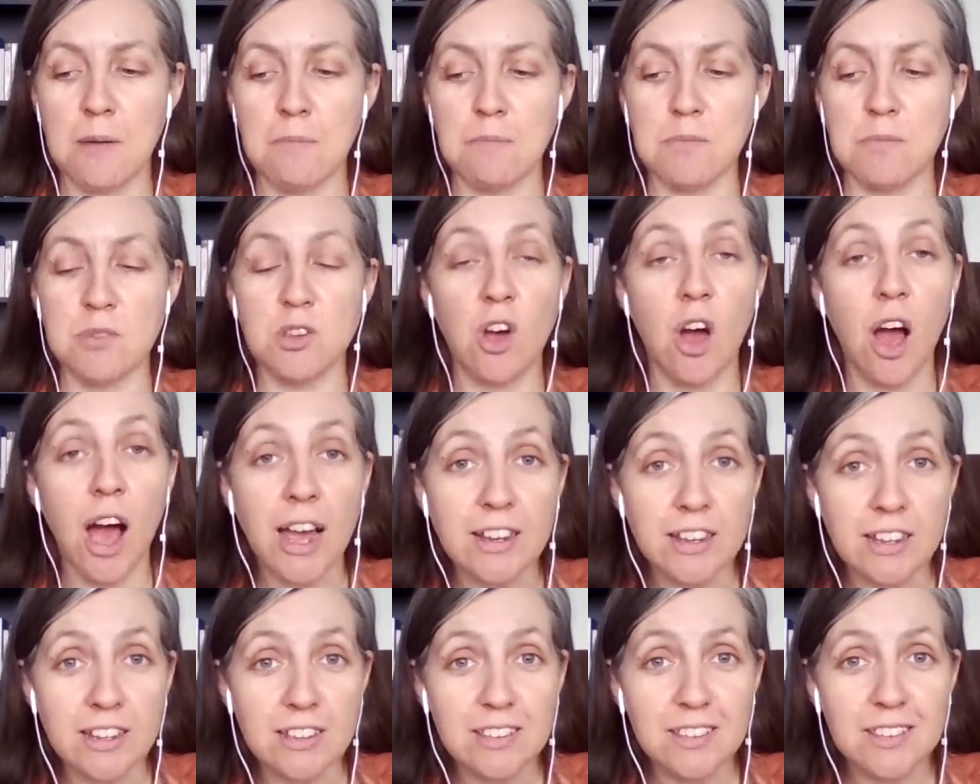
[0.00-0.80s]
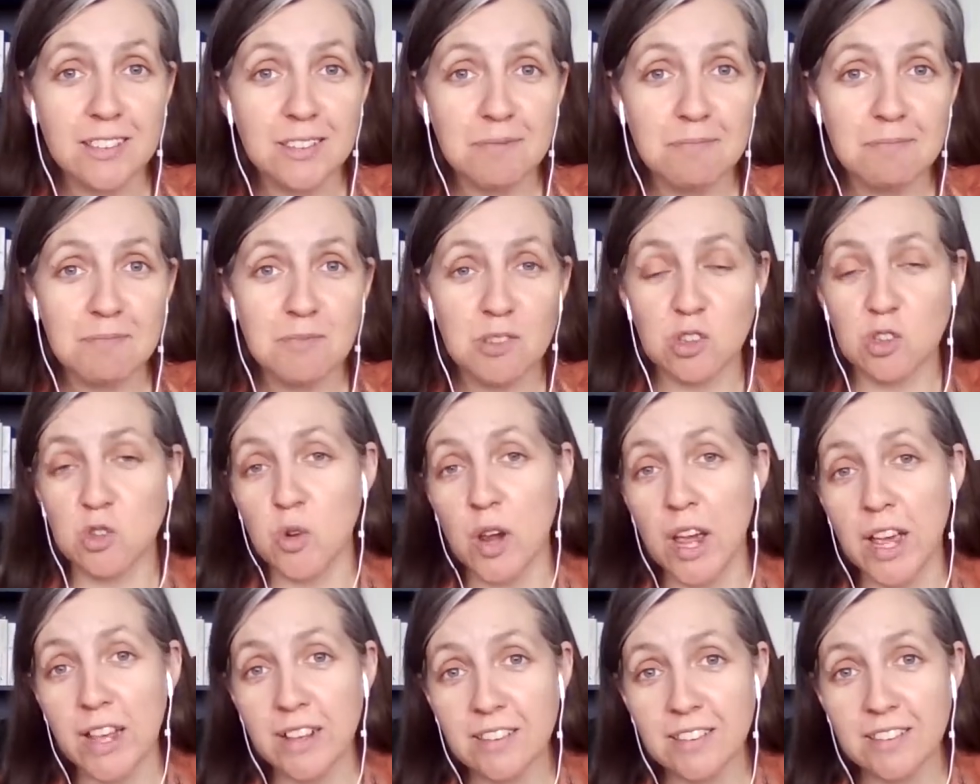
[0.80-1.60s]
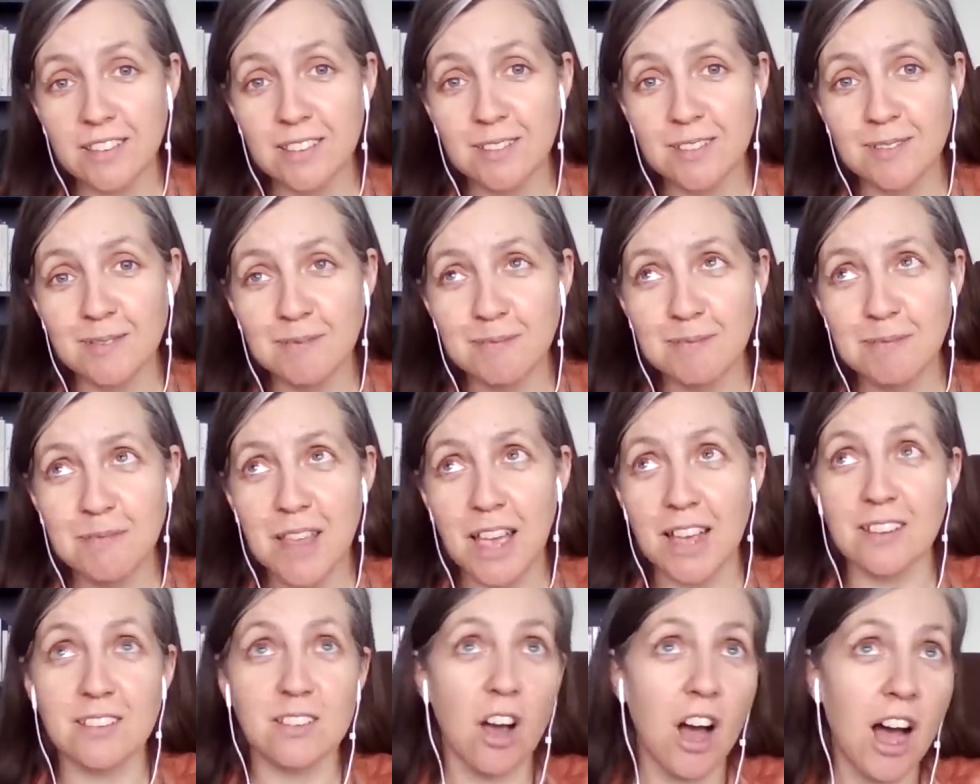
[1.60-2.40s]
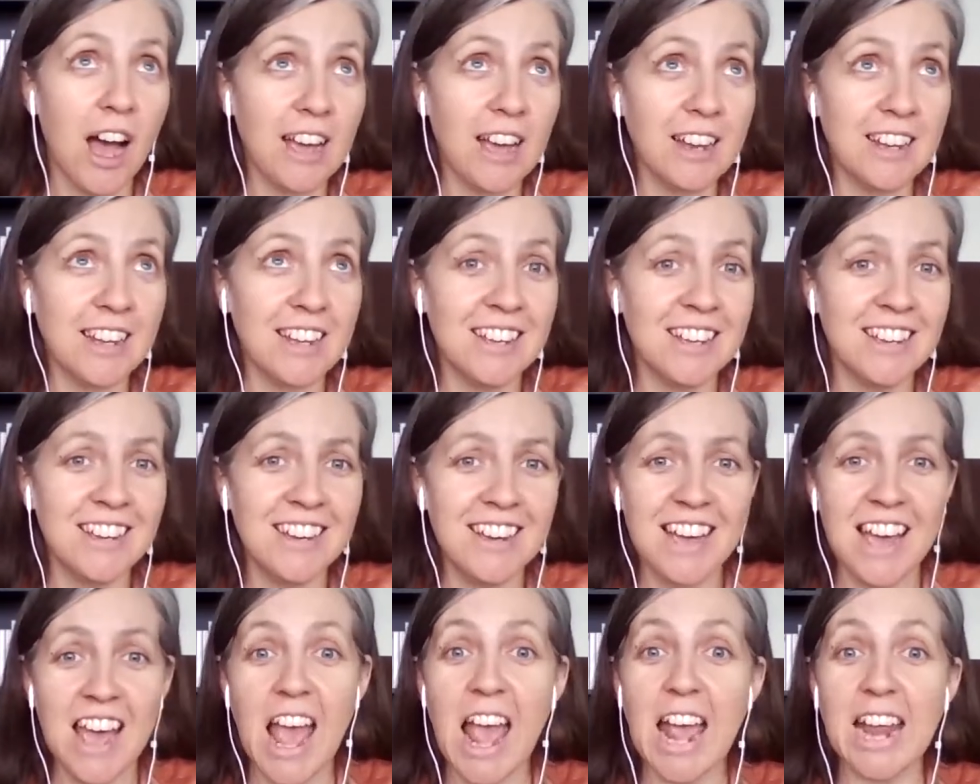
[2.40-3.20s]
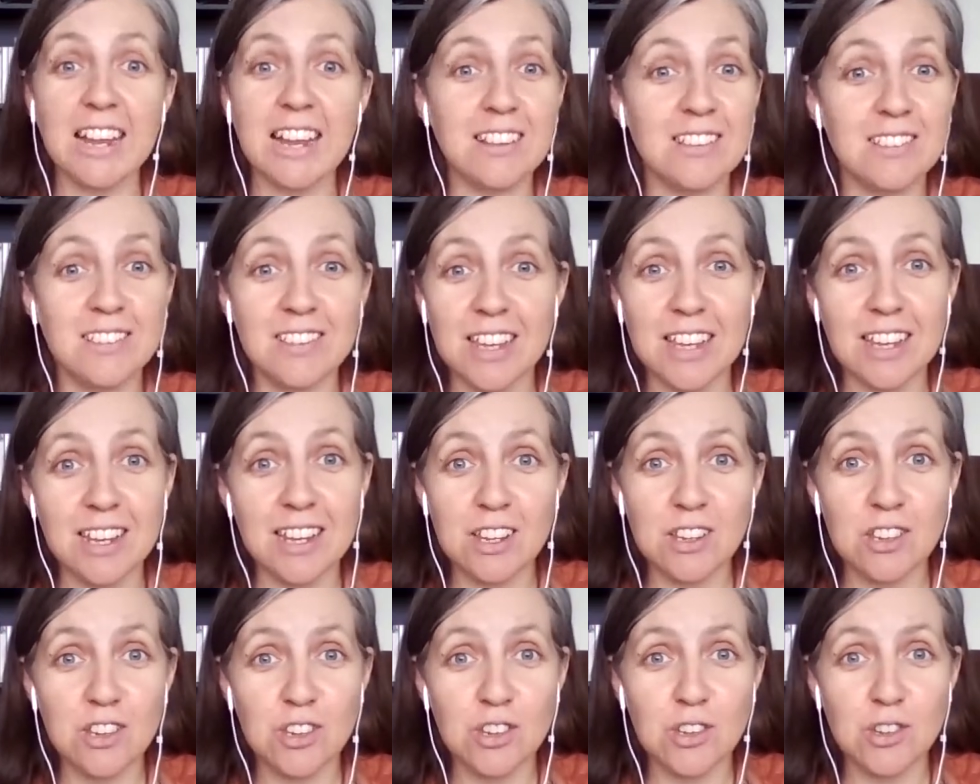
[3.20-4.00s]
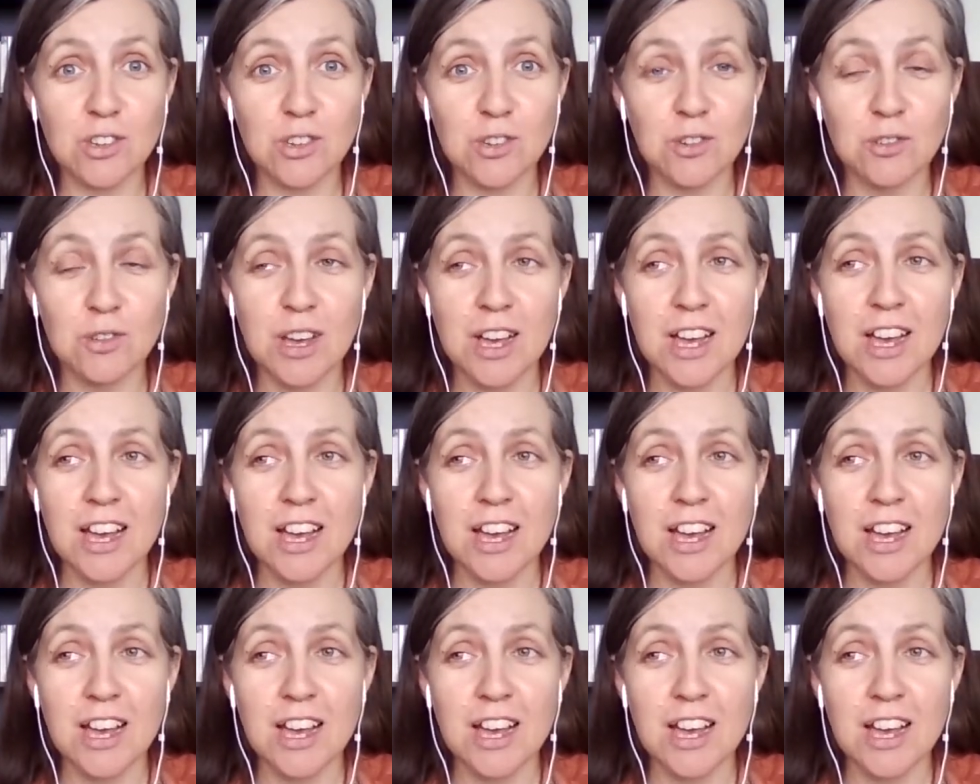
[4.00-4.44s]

Tiredness, stress, anxiety, any skin issue,